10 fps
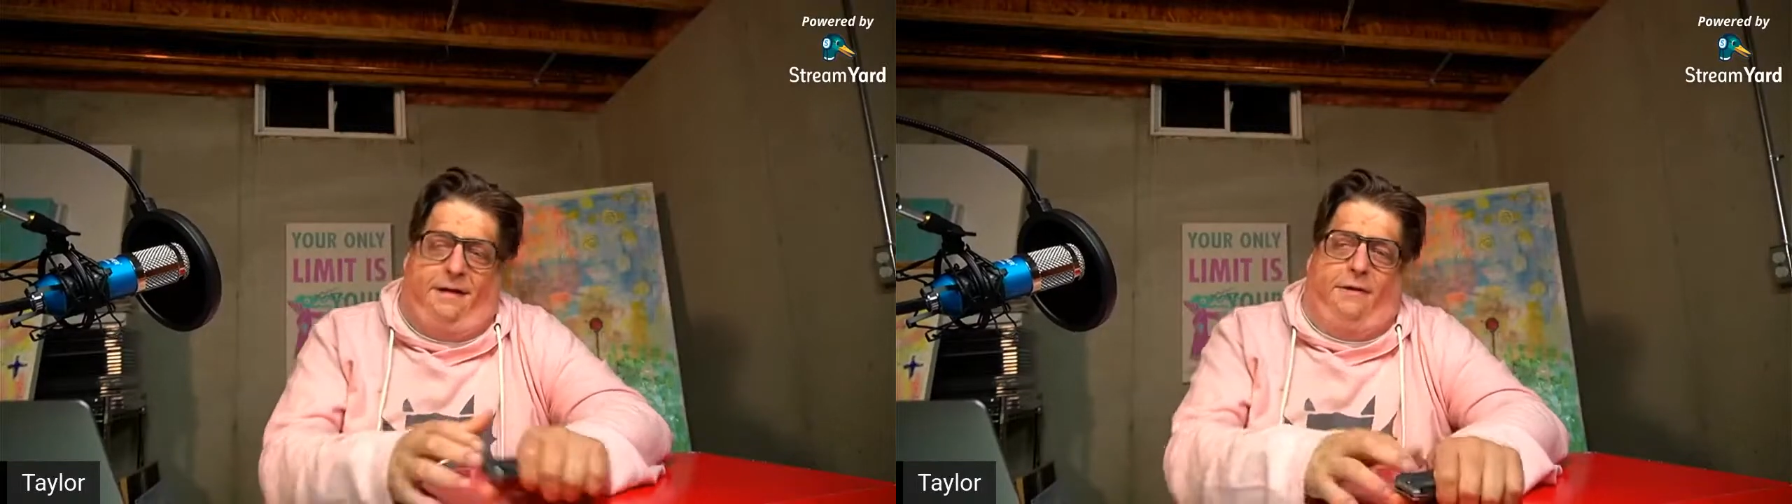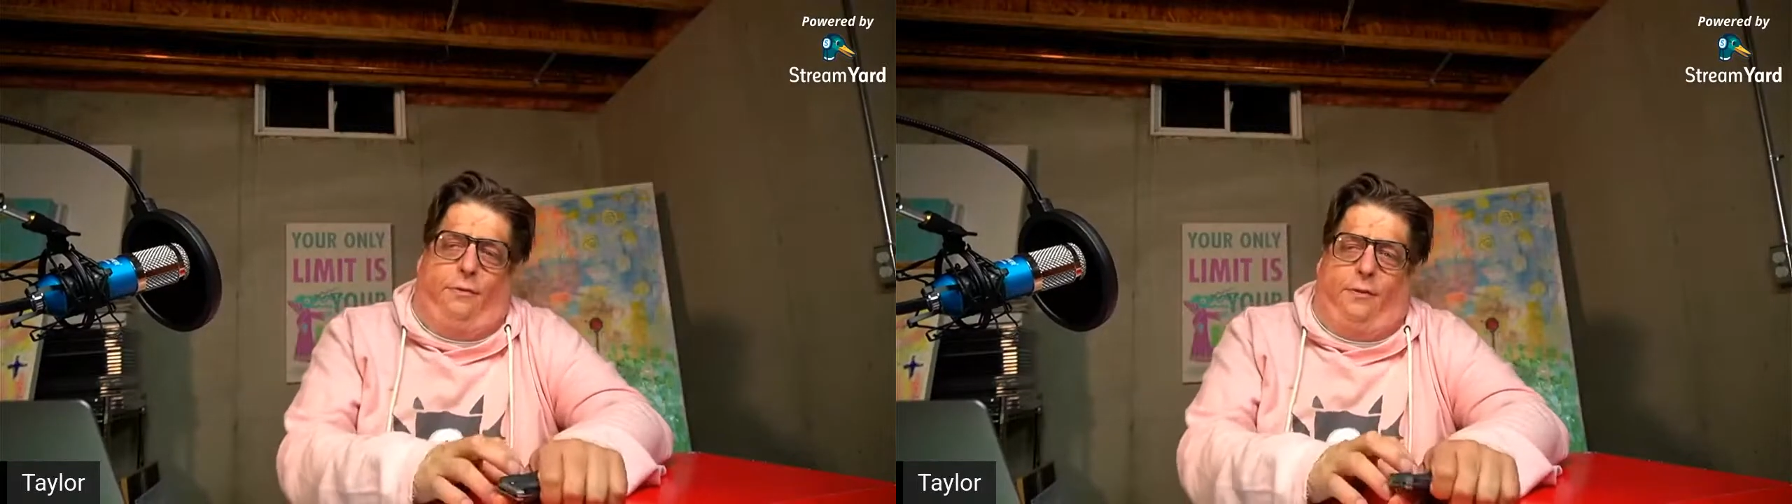
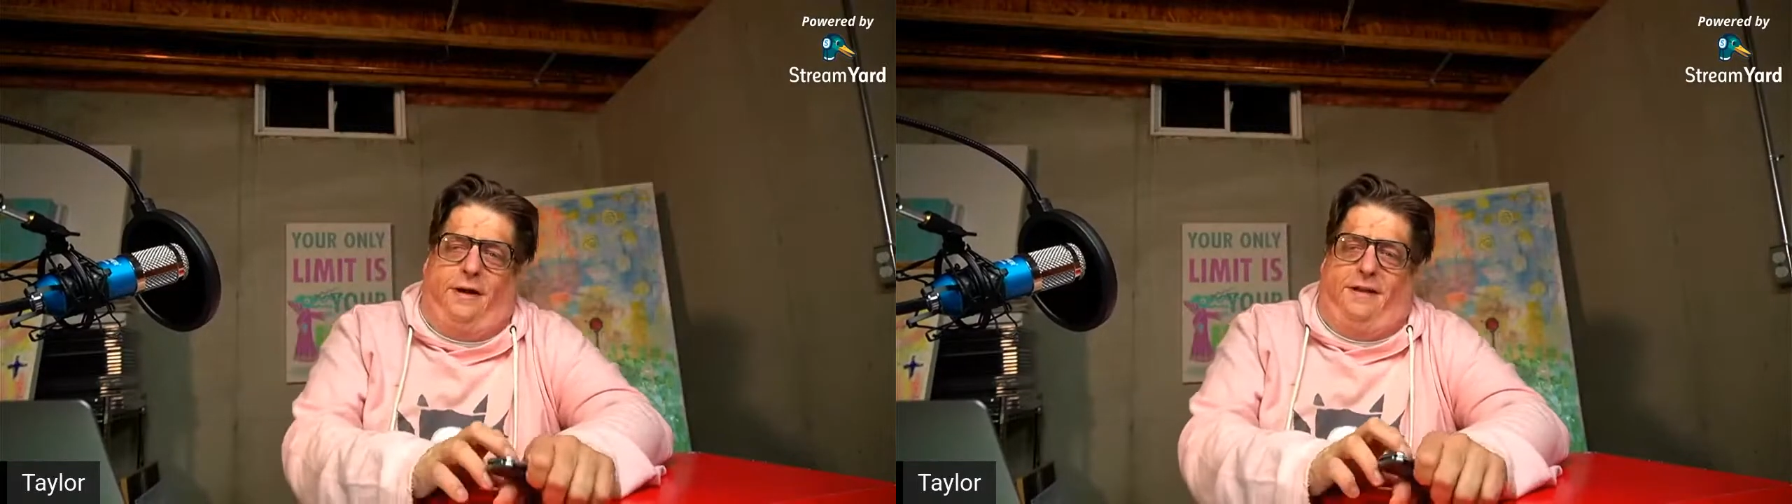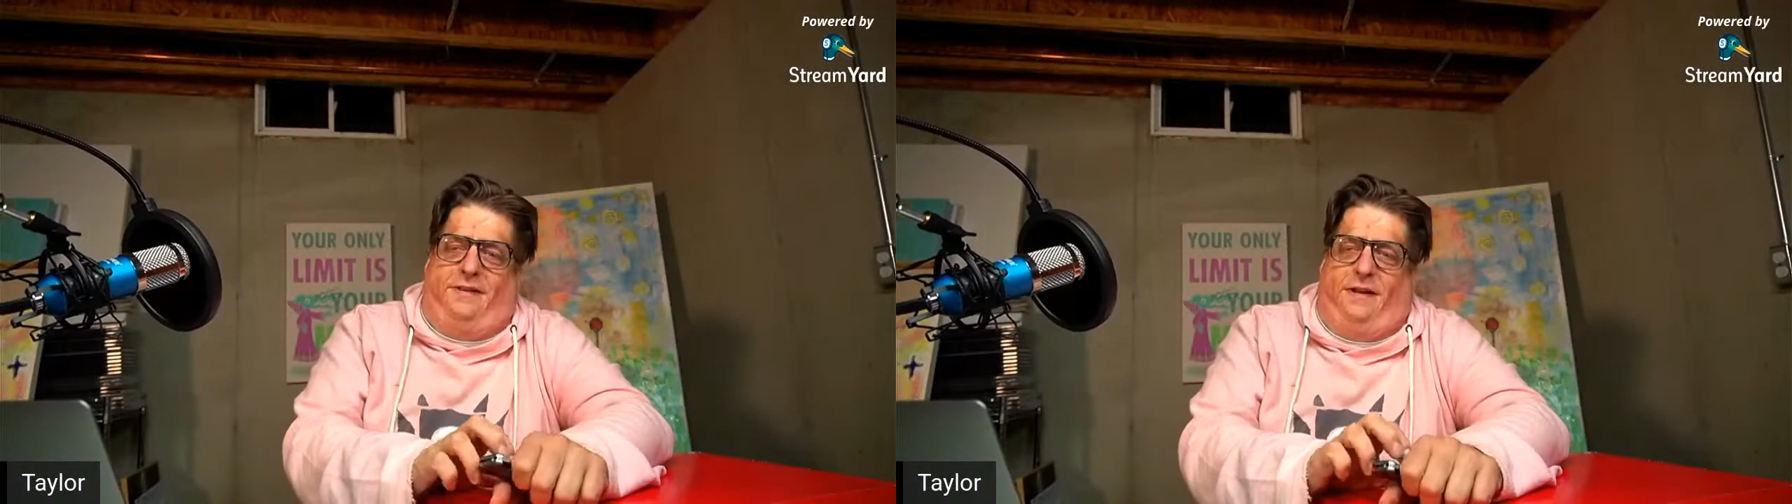what
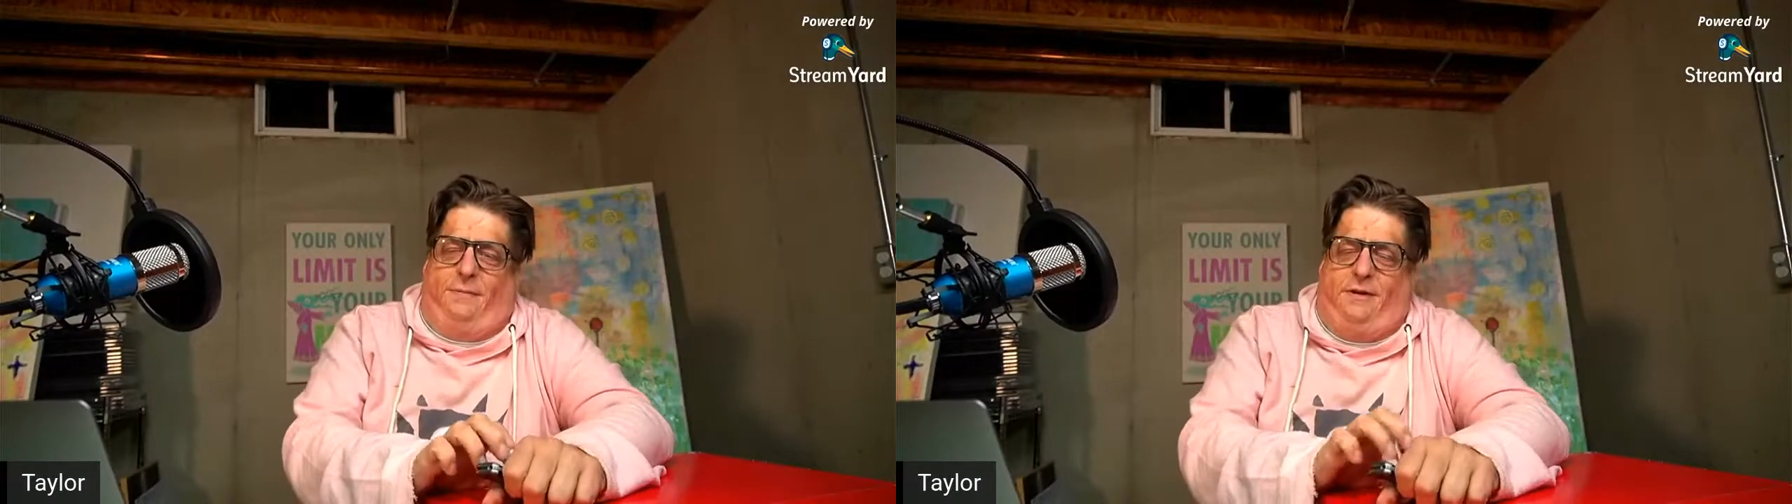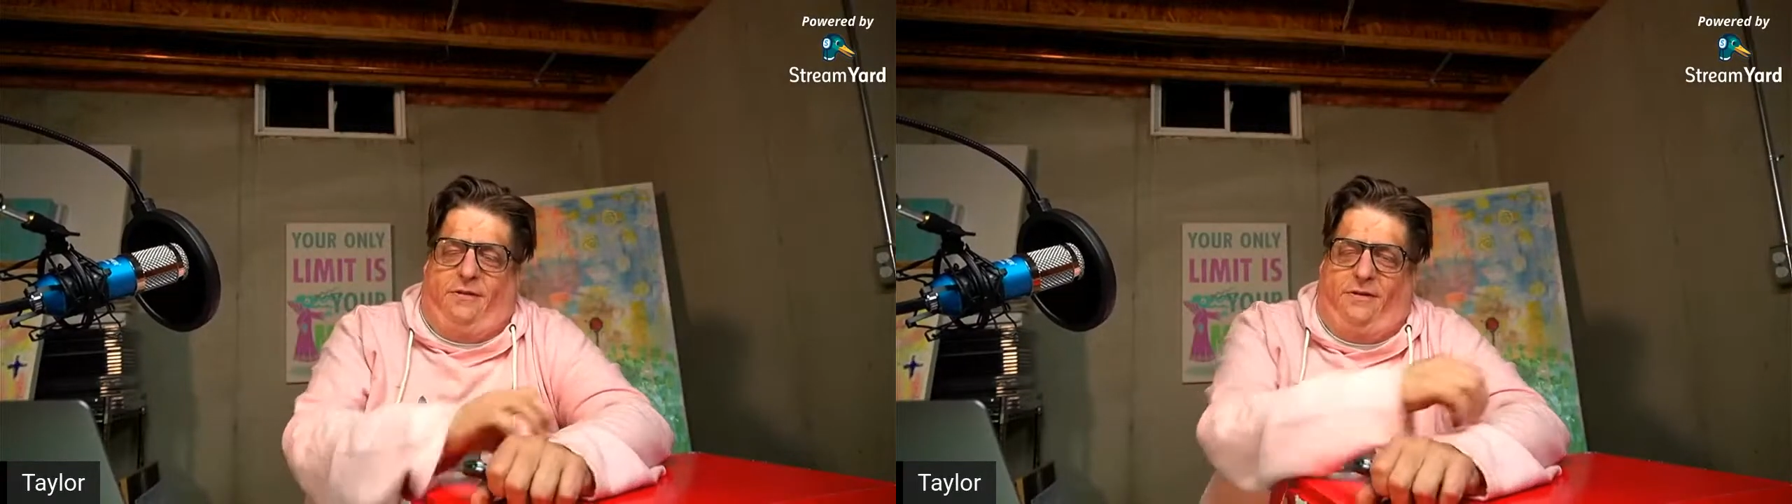is up,
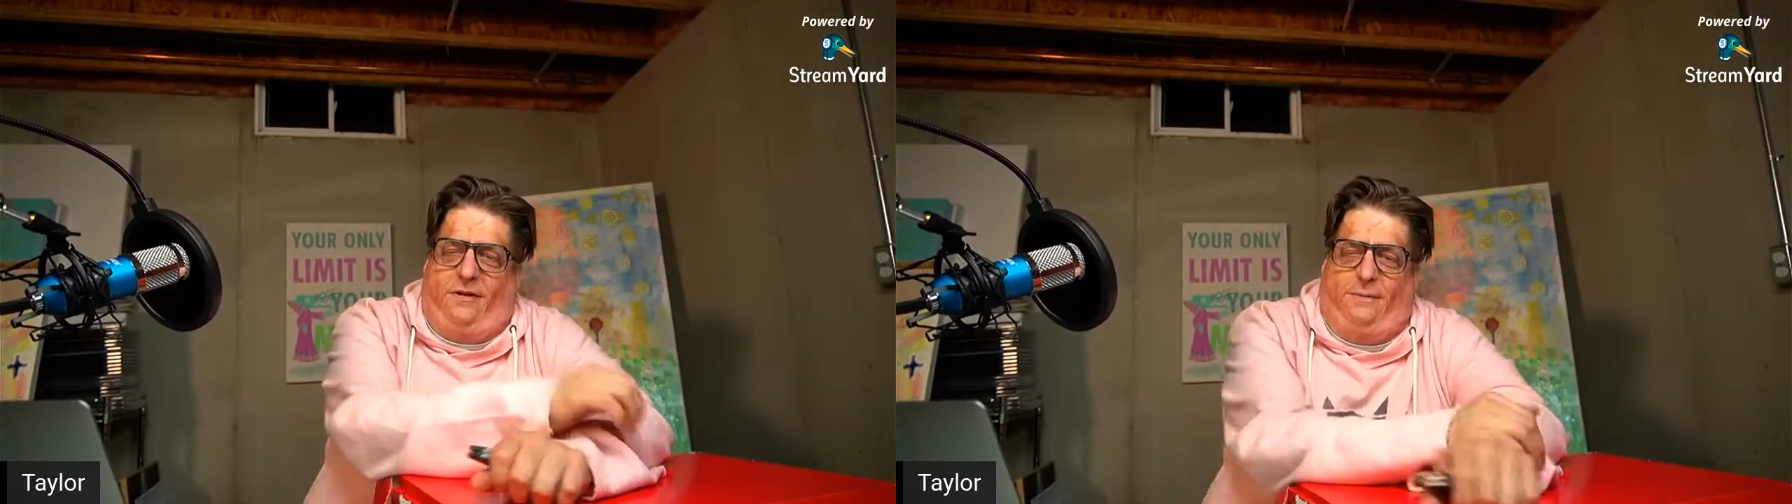YouTube?